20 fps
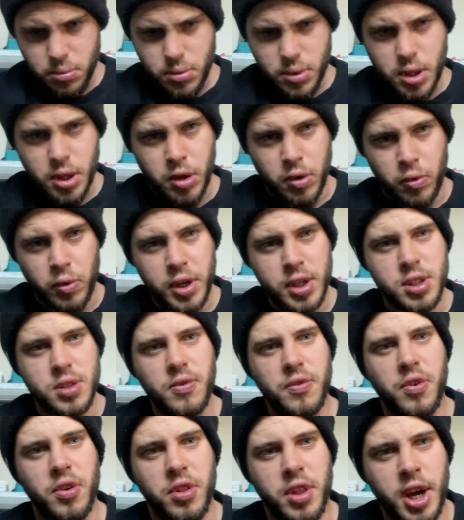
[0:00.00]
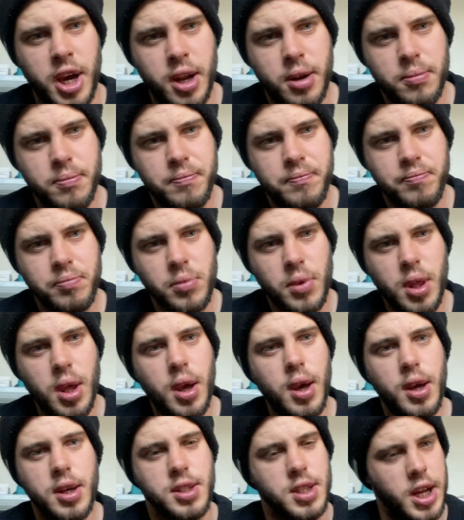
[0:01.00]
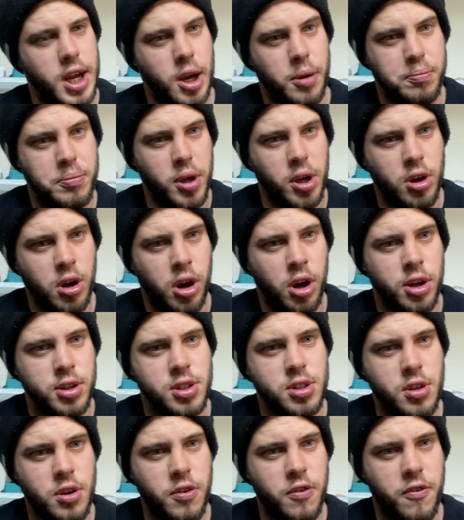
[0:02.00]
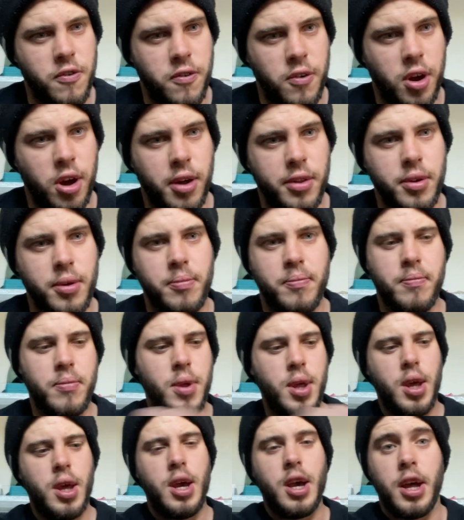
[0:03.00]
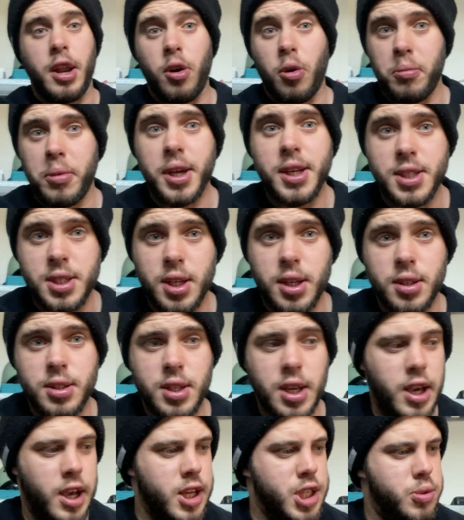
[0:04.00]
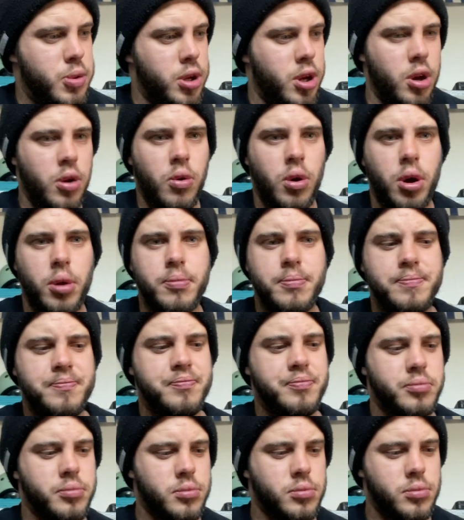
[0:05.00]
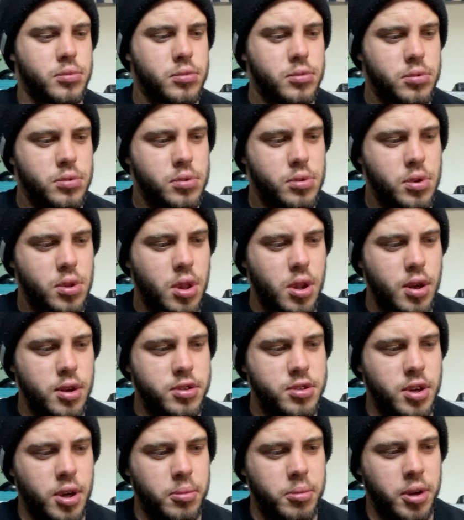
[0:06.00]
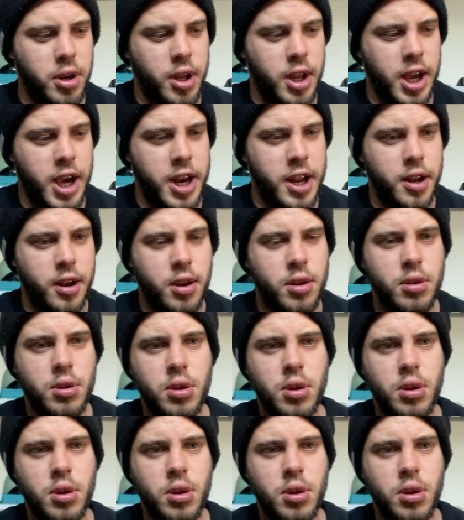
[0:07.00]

The reason for that is it helped me cast farther. And that'll make sense as we go on. So I'm going to cut it.